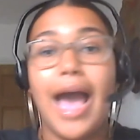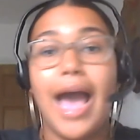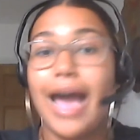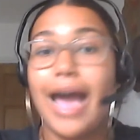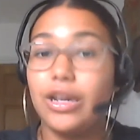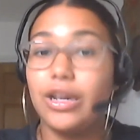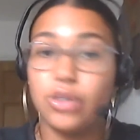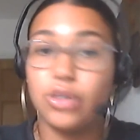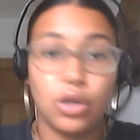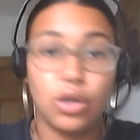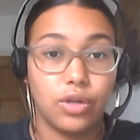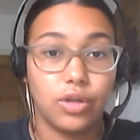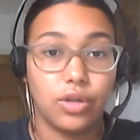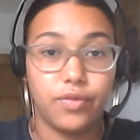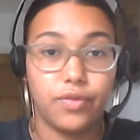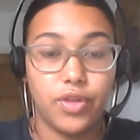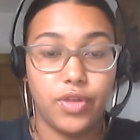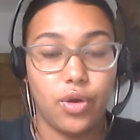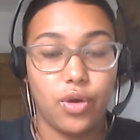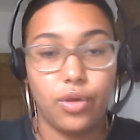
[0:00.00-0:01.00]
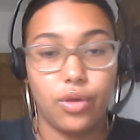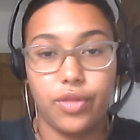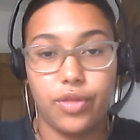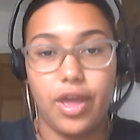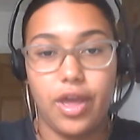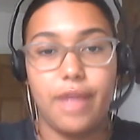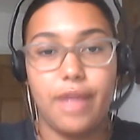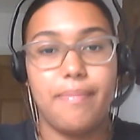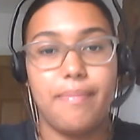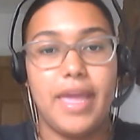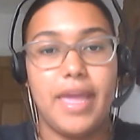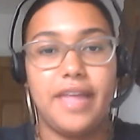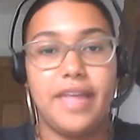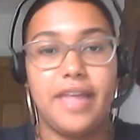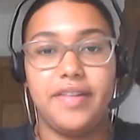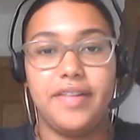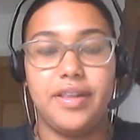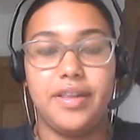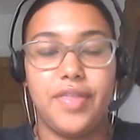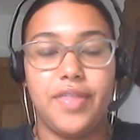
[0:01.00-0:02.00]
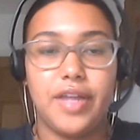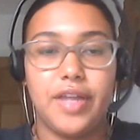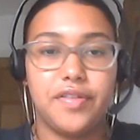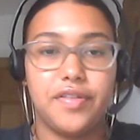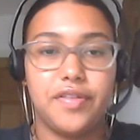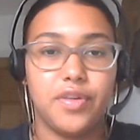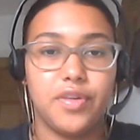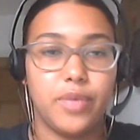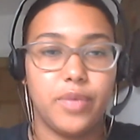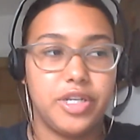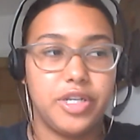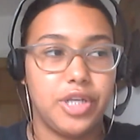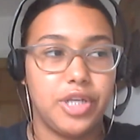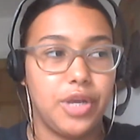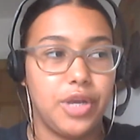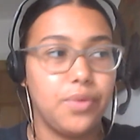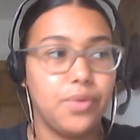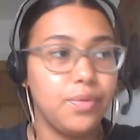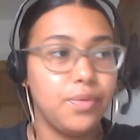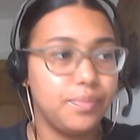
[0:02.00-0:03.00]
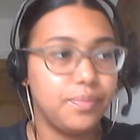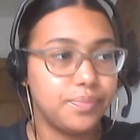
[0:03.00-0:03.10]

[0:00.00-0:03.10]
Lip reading: and all of the other amazing things that we do.